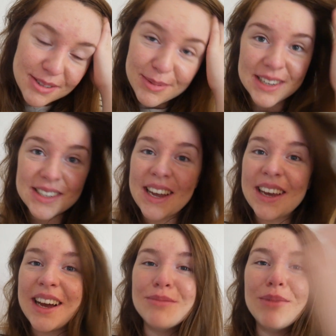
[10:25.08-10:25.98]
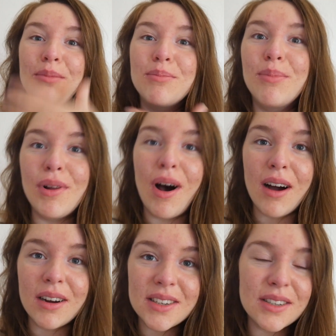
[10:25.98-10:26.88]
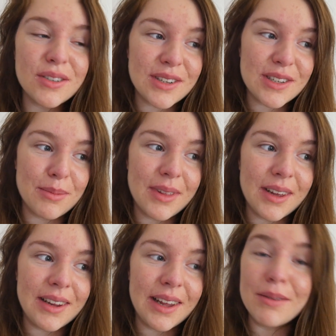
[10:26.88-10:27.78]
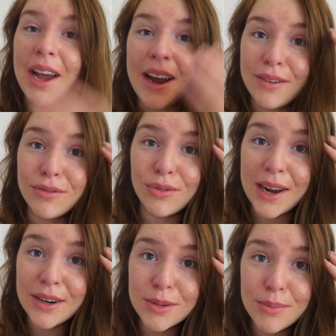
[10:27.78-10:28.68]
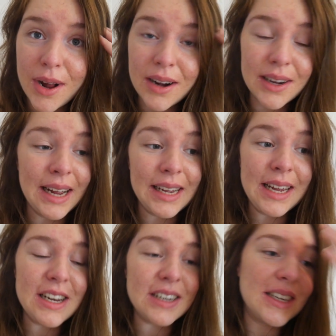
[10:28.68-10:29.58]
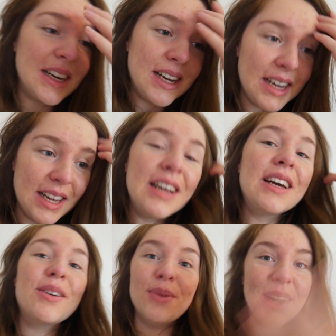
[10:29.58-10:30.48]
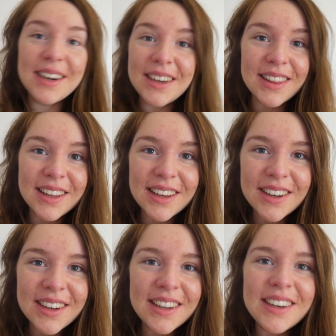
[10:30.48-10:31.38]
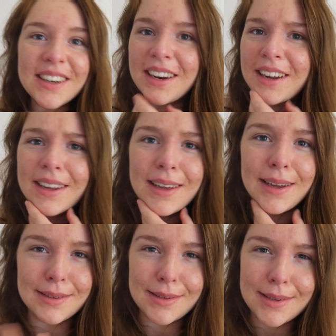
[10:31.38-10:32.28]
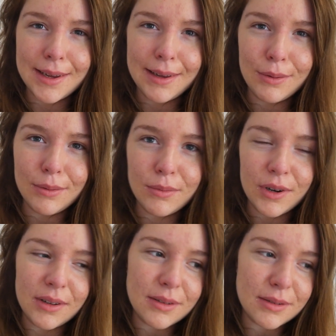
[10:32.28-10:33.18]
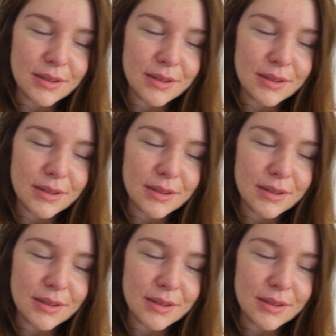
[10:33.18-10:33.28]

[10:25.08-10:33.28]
But it's like I'm blocked or something. Like I have writer's block. I can't write anything good and I can't sing well.